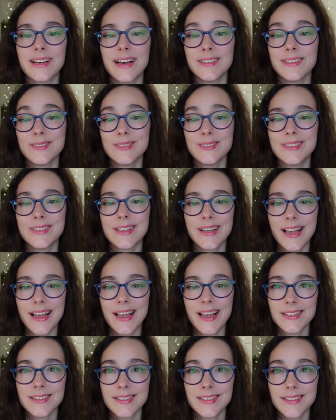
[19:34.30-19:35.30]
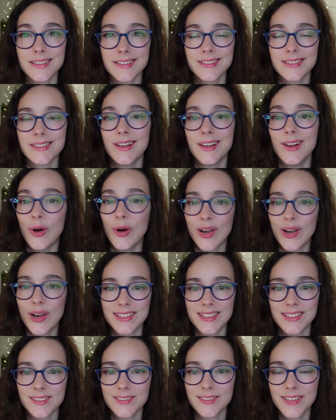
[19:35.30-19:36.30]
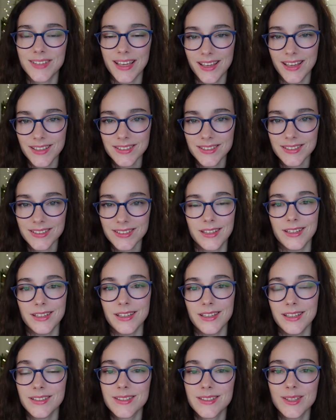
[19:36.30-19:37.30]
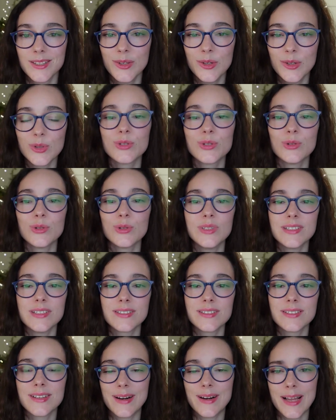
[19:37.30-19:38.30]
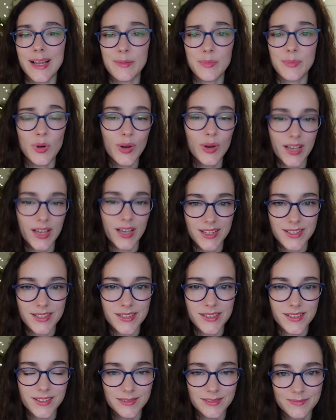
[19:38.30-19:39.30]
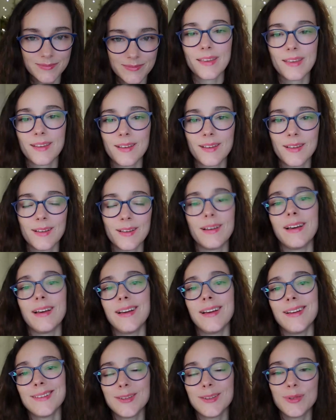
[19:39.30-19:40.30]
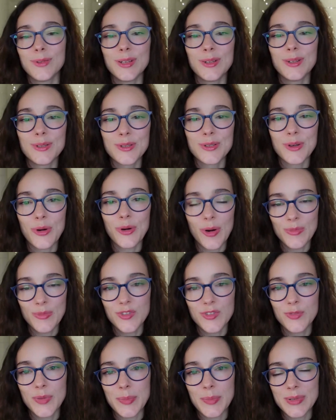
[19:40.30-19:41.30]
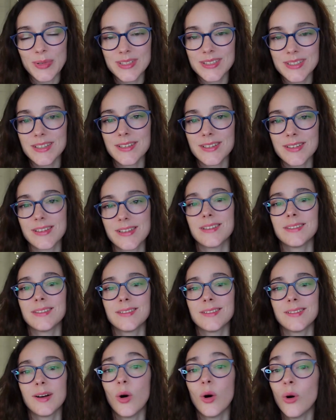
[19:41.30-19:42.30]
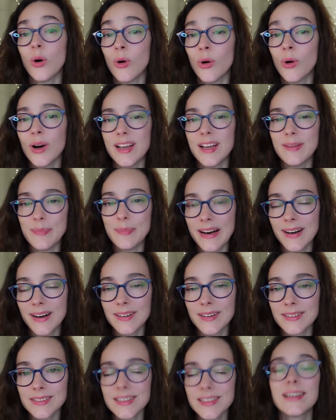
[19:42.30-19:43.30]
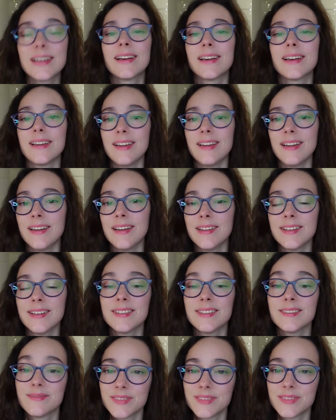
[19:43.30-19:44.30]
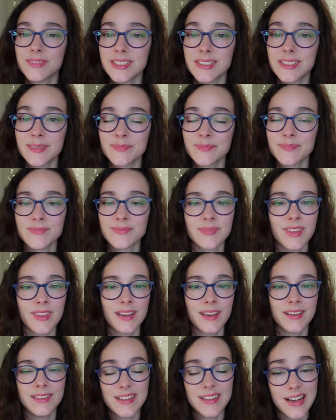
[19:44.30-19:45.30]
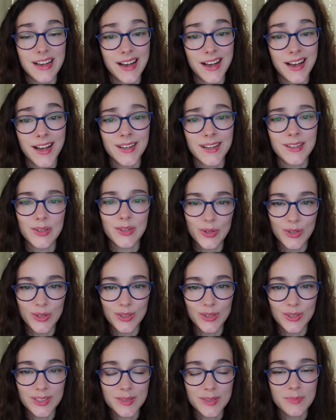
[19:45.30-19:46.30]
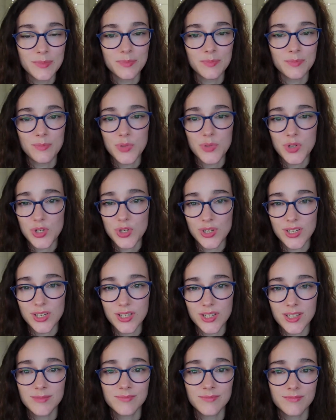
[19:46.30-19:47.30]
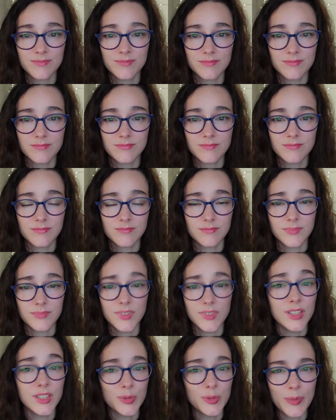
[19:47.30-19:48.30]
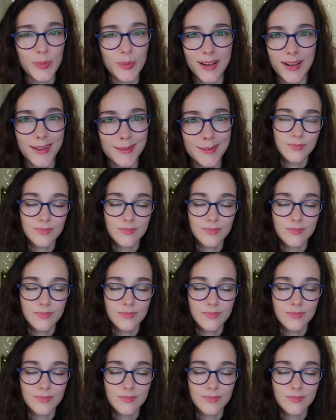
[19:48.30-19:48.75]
Another case is a locative case. It's used to describe location, and it will also come with preposition o, about, in, w, na, on, przy, nearby.